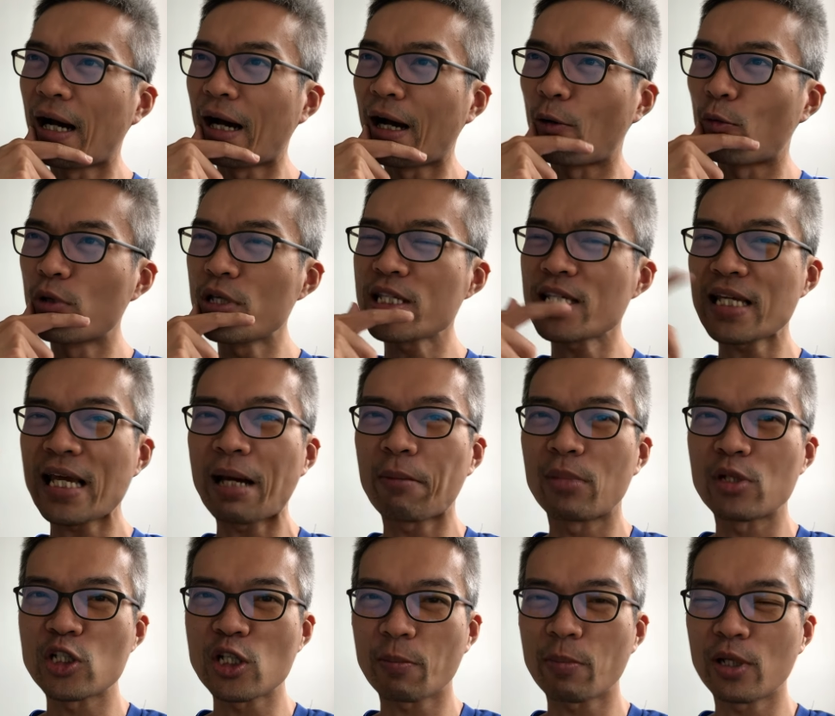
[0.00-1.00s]
I wouldn't say
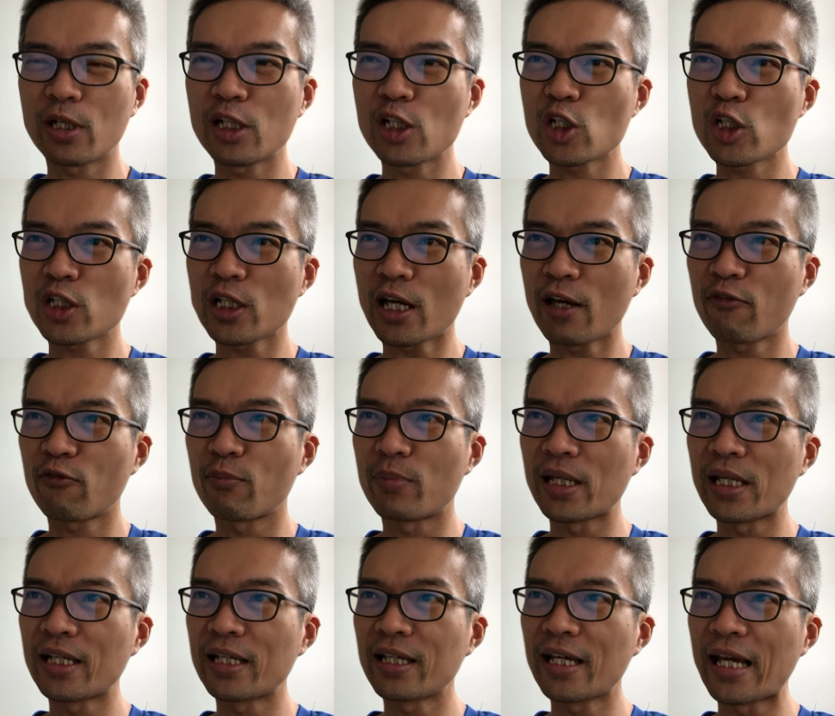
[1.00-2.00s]
I'm a Japanese chef
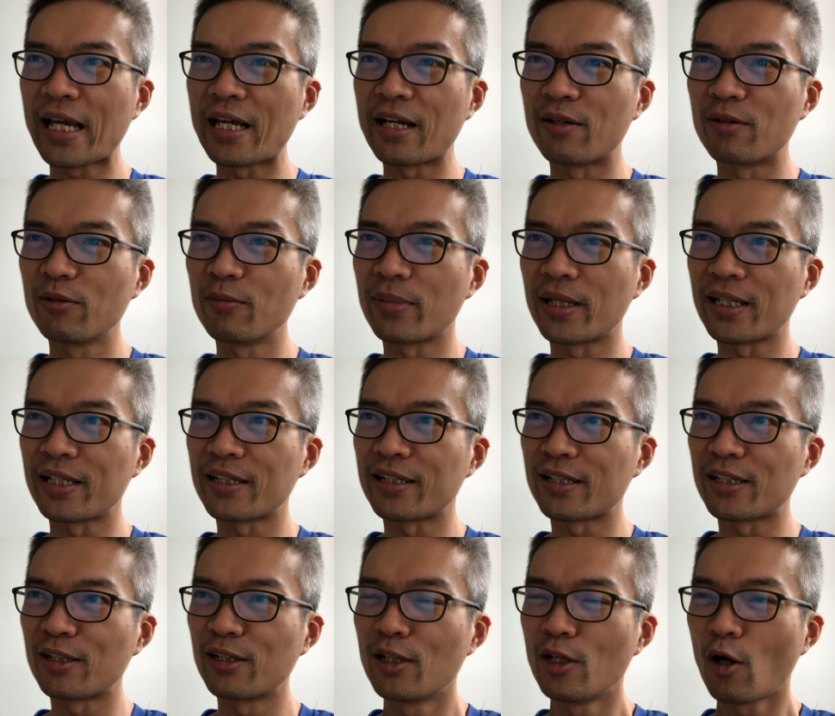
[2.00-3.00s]
being anal, but
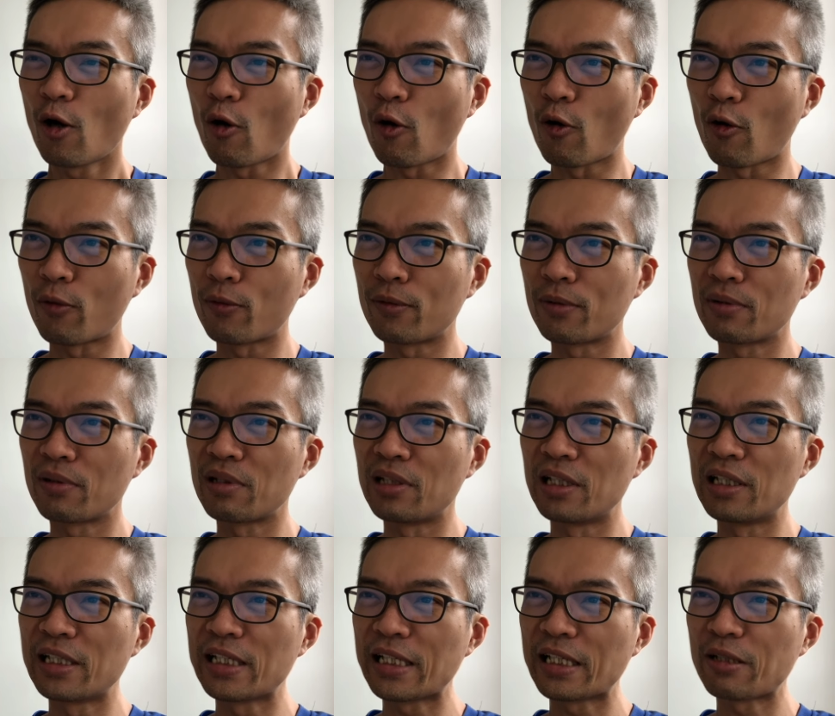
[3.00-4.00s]
or
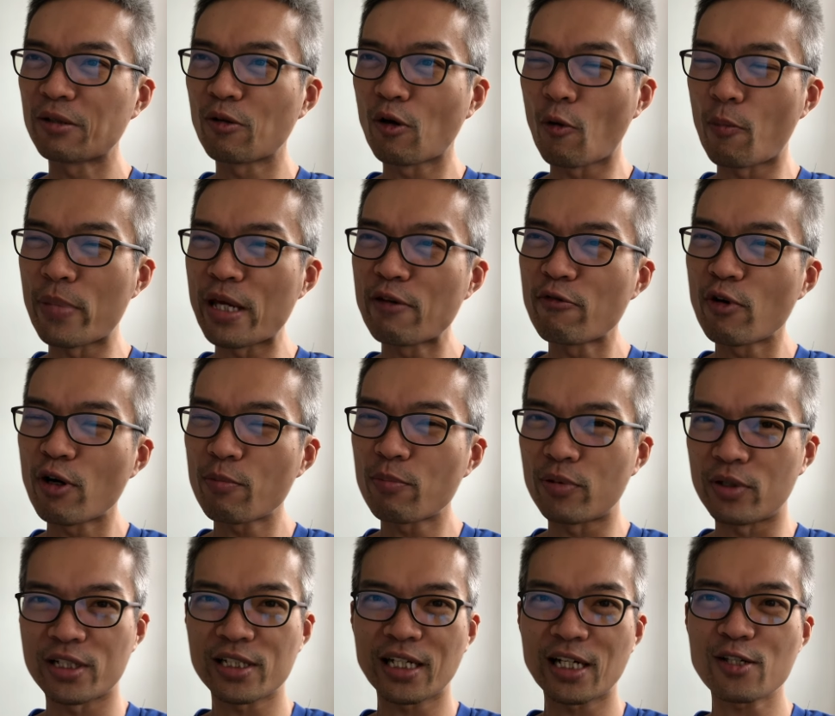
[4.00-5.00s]
learning or being very
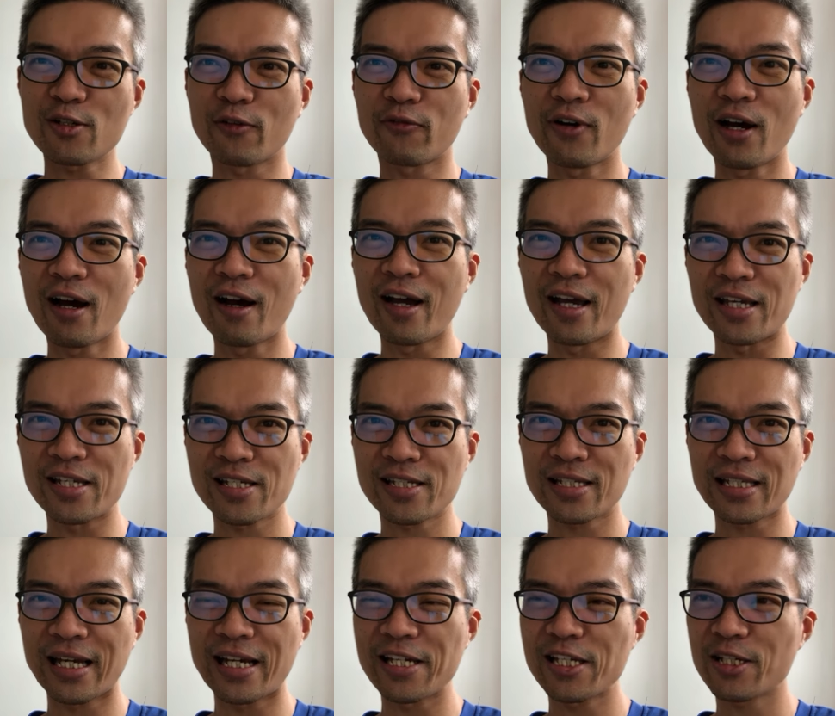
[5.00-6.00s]
precise of how I
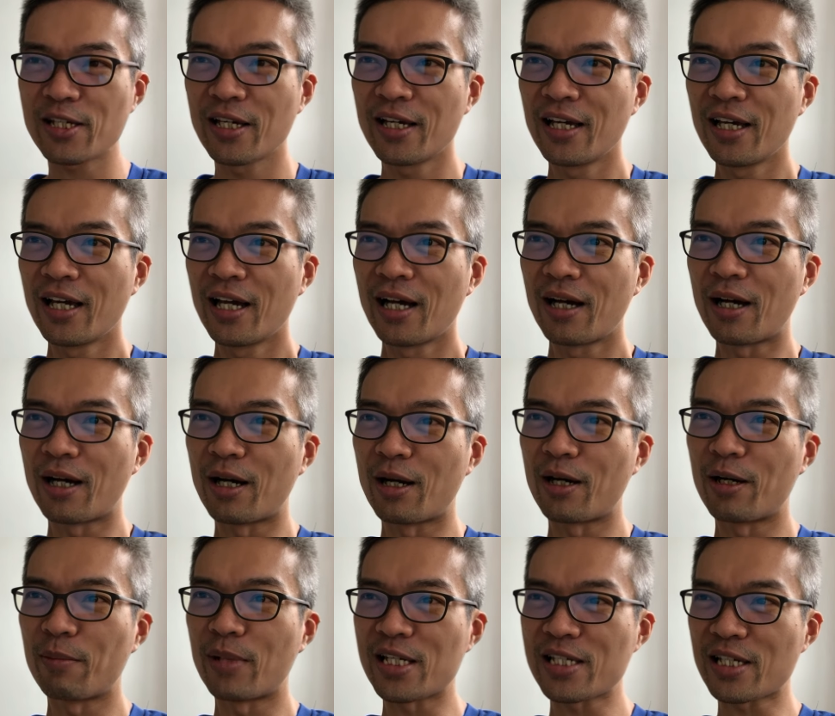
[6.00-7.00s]
slice
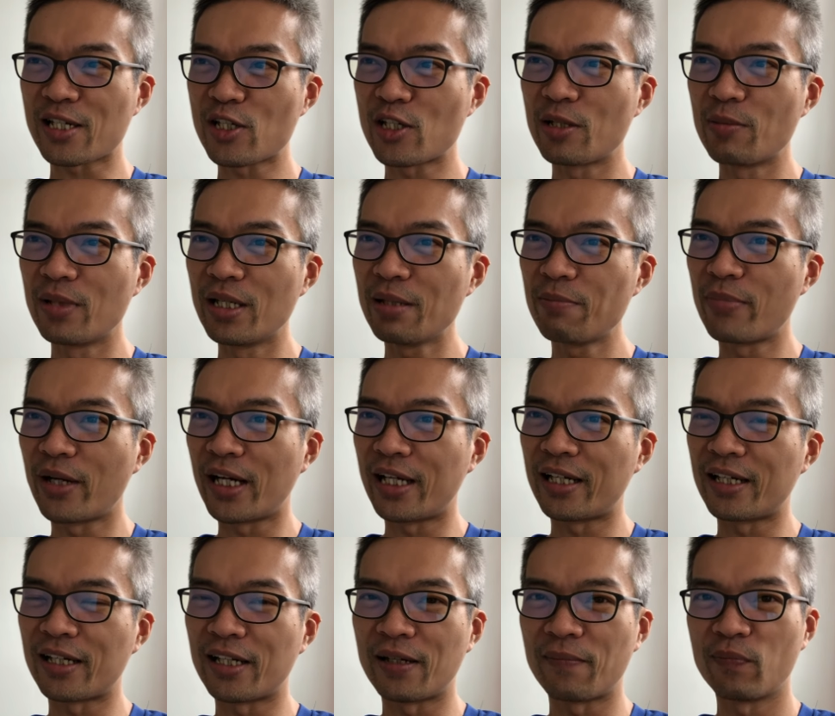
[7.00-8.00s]
my sashimi,
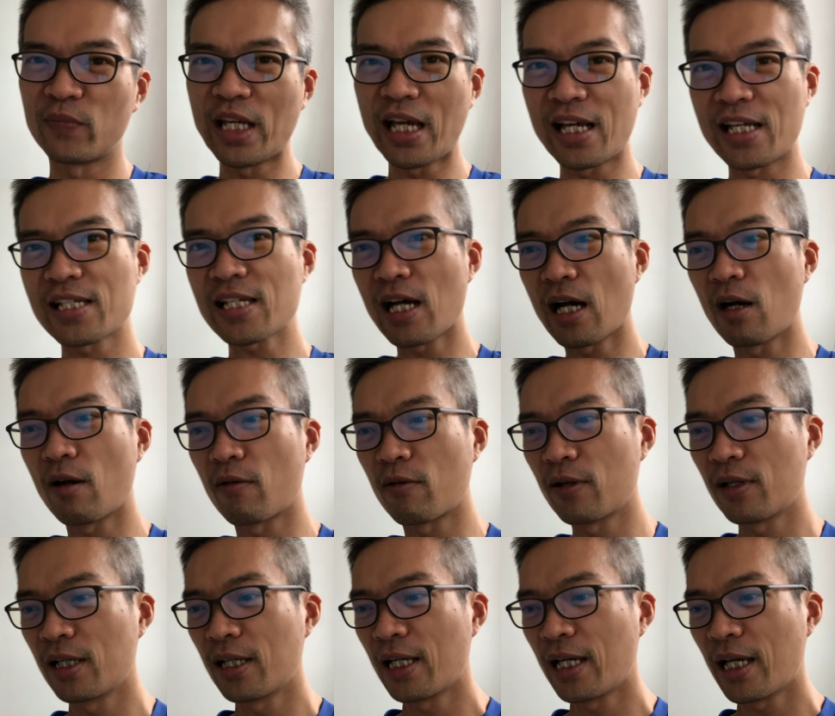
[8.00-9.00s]
but that is
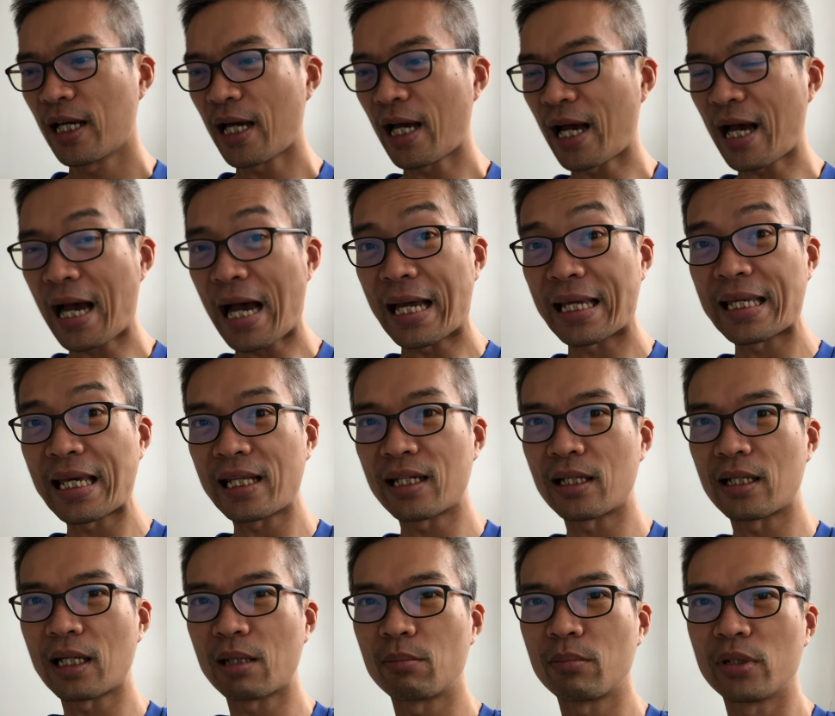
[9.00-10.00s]
how I get
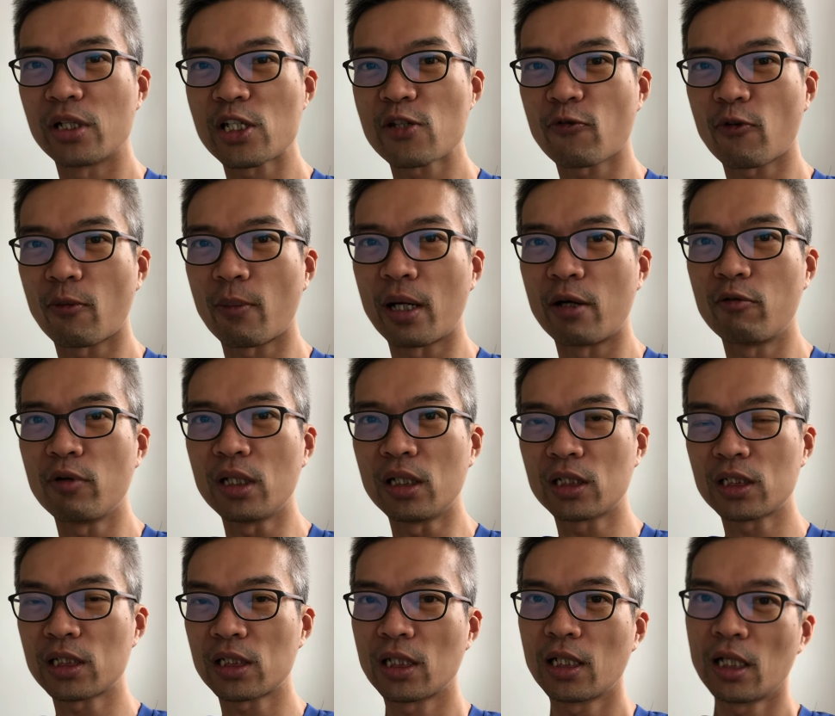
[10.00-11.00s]
the numbers for my
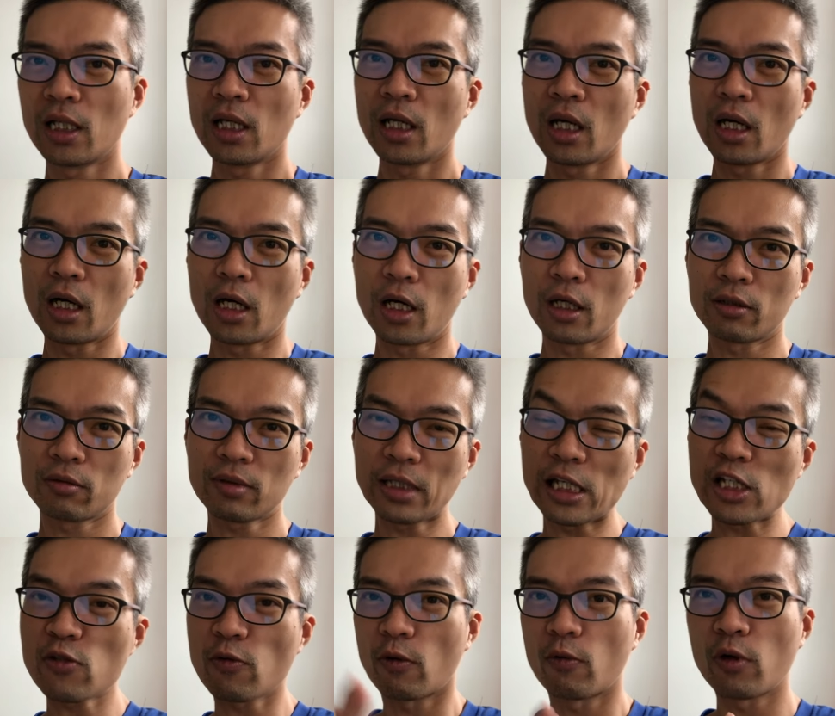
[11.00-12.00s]
REITs.
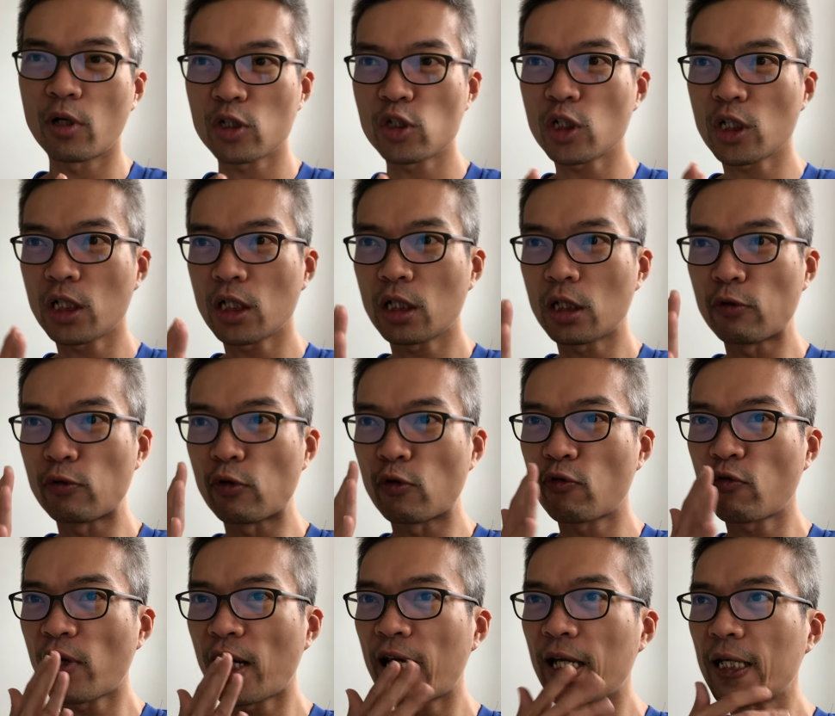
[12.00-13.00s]
Thanks for watching. If you
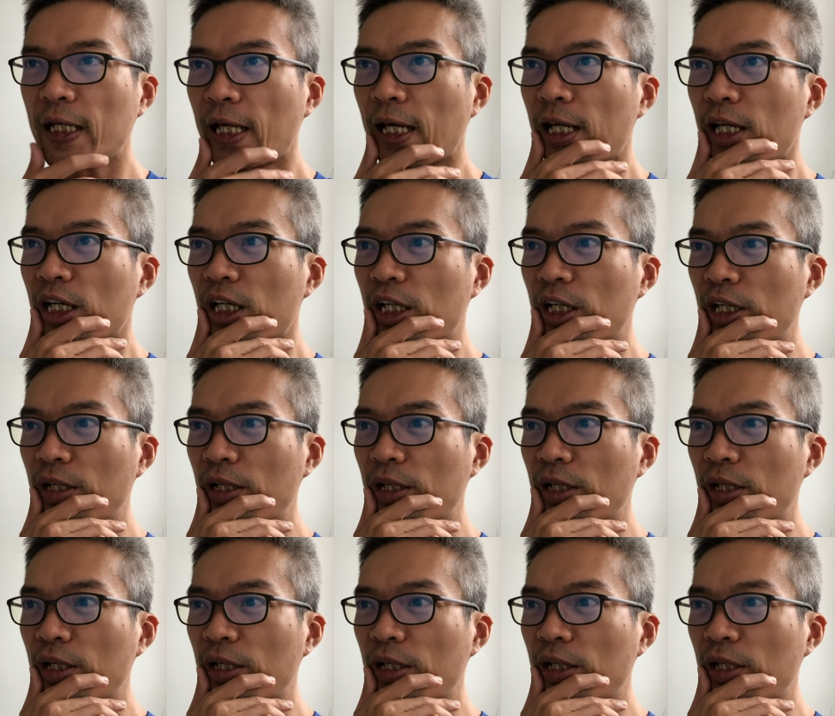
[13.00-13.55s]
find that